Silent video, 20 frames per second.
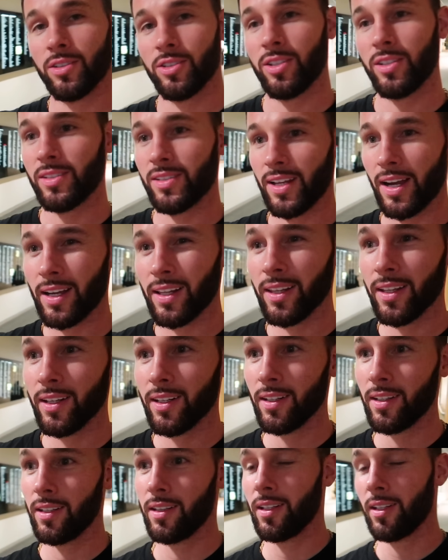She's
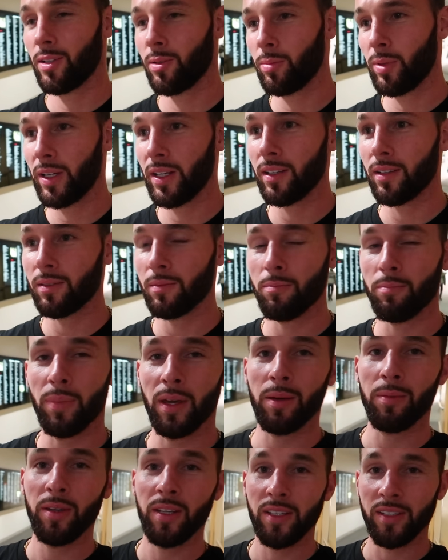dilated a little bit.
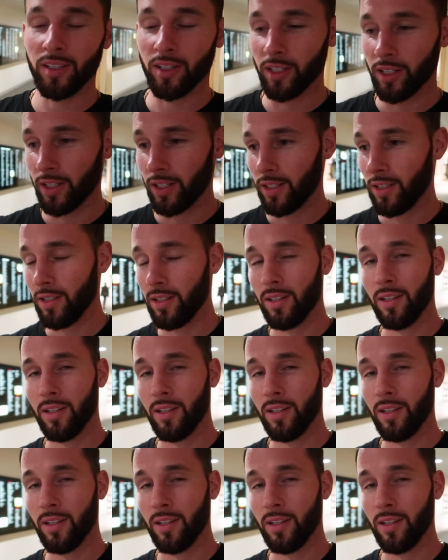Baby is good.